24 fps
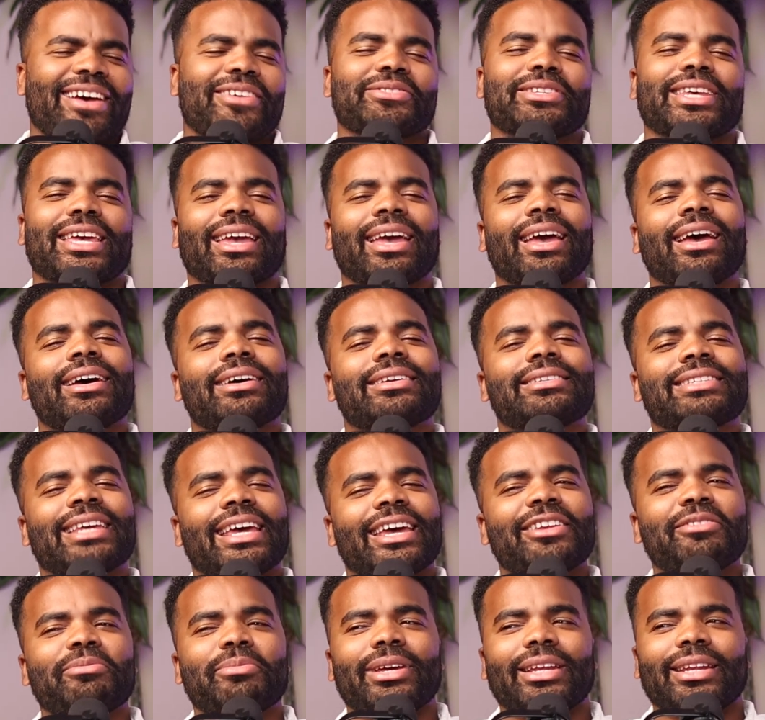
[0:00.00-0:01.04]
I was like
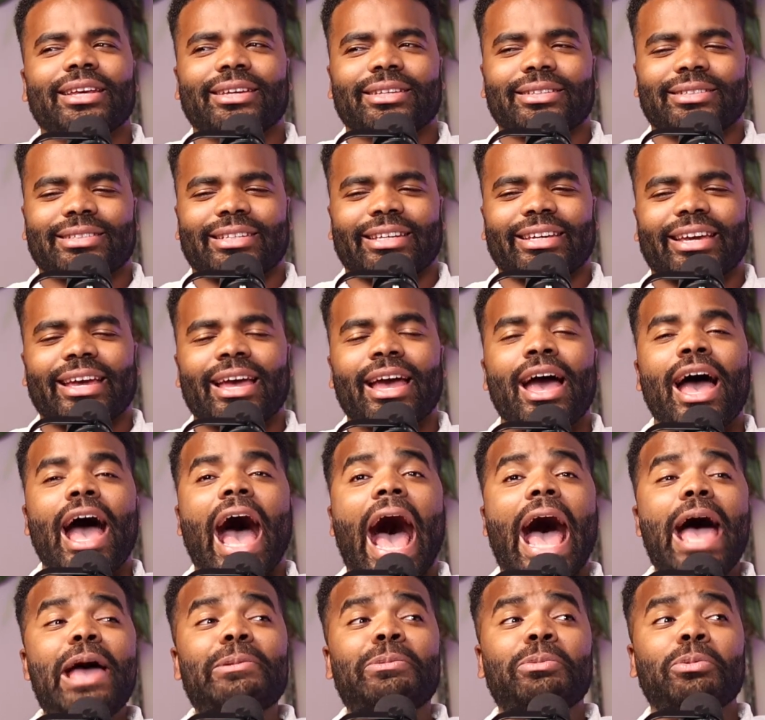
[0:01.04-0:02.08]
10 minutes. Like
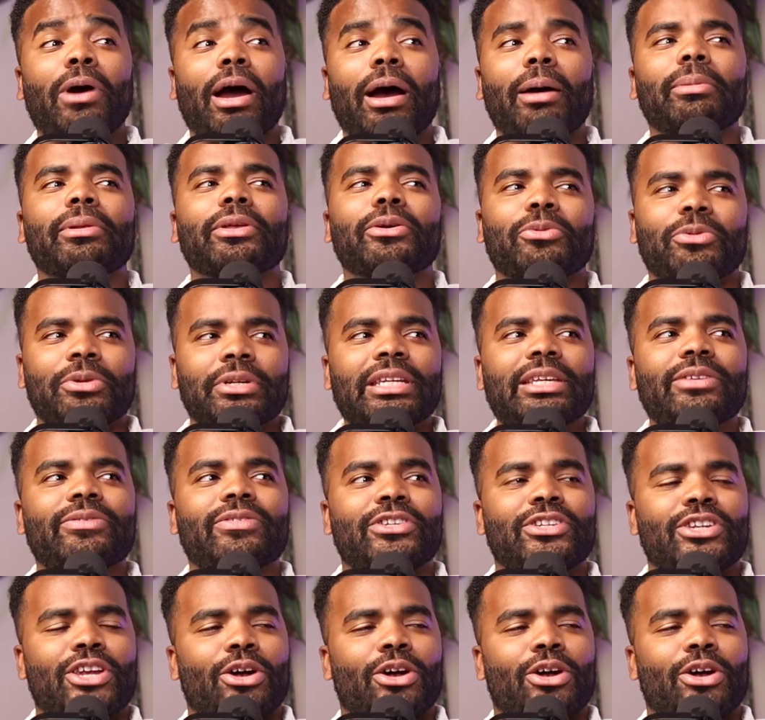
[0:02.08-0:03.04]
I probably wouldn't even